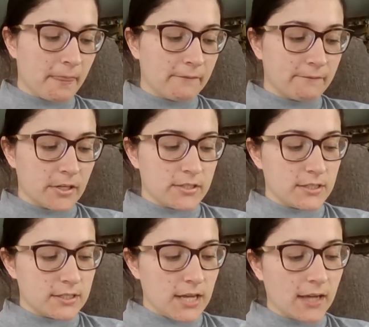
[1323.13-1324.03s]
Versus
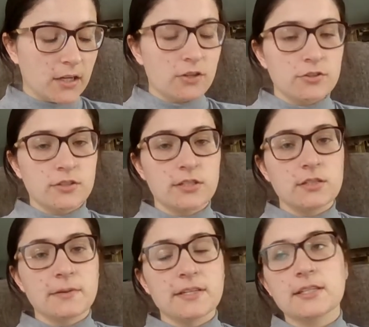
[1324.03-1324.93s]
TACO, so this
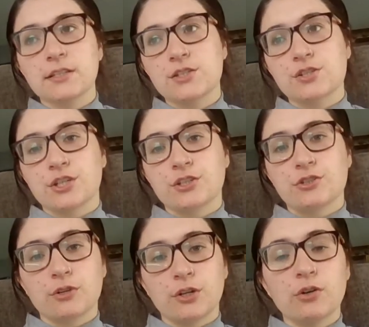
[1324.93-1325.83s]
is basically
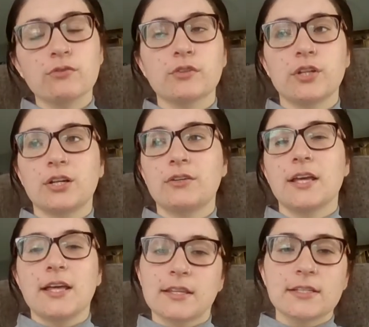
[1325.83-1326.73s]
circulatory overload.
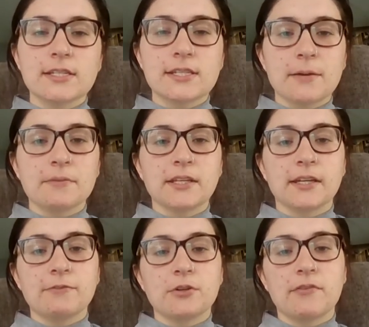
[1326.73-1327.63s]
This is something
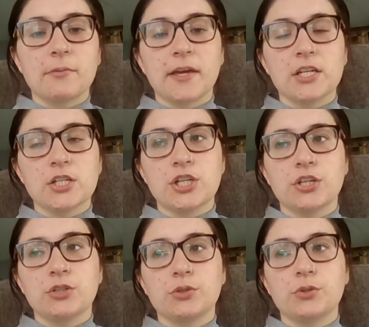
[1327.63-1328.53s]
if you have a
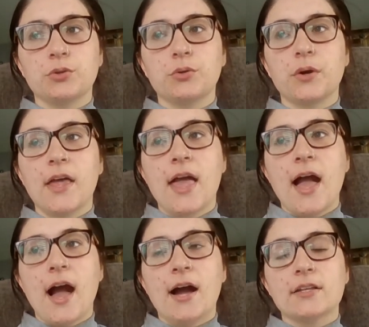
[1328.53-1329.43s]
patient who
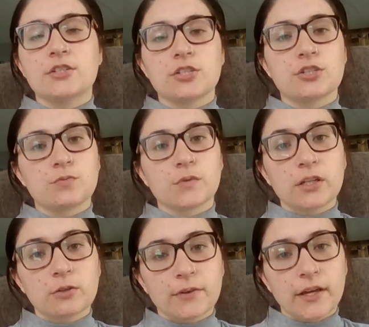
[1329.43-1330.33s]
has just
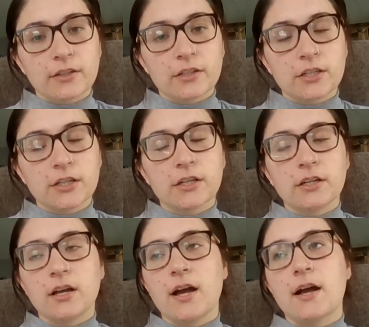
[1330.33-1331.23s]
renal
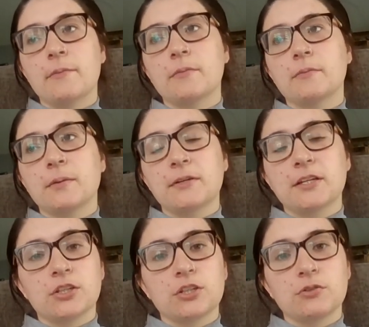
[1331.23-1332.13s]
failure, maybe
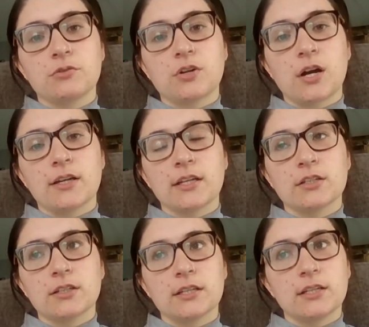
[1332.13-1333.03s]
an acute chronic
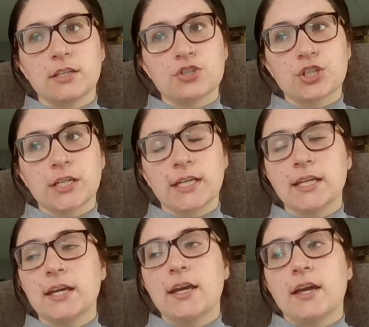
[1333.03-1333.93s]
kidney
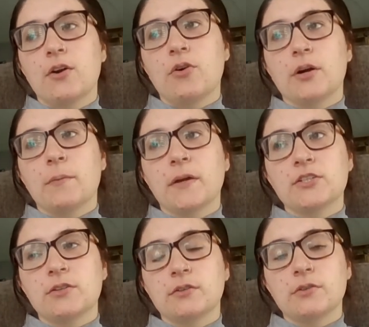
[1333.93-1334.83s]
injury, or a
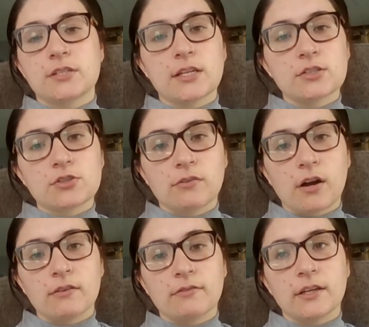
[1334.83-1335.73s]
patient who has a history of
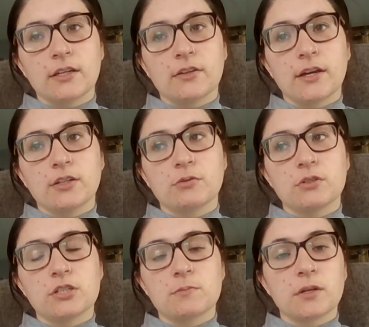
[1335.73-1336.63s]
heart failure that you
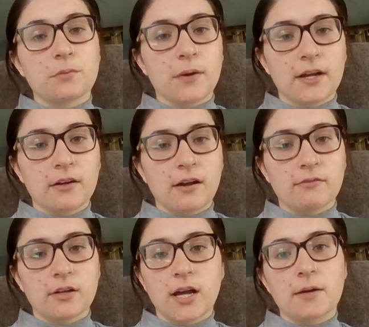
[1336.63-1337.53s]
would just be aware
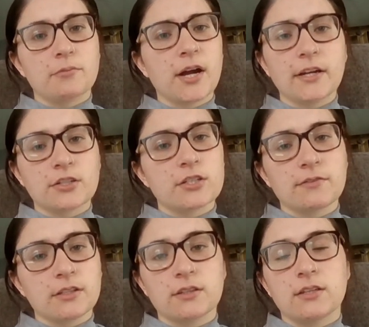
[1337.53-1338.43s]
of prior to
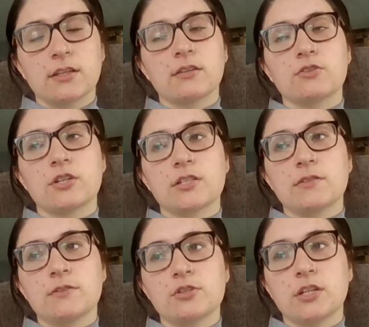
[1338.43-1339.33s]
giving the
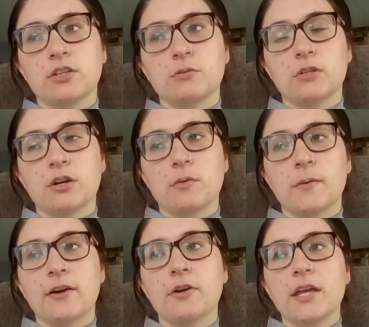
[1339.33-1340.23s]
transfusion, you would know
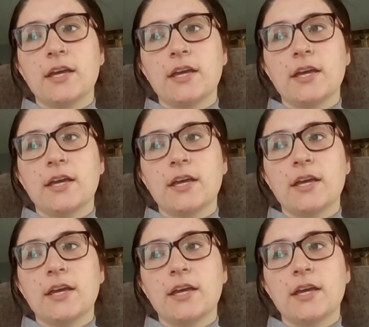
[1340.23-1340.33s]
about.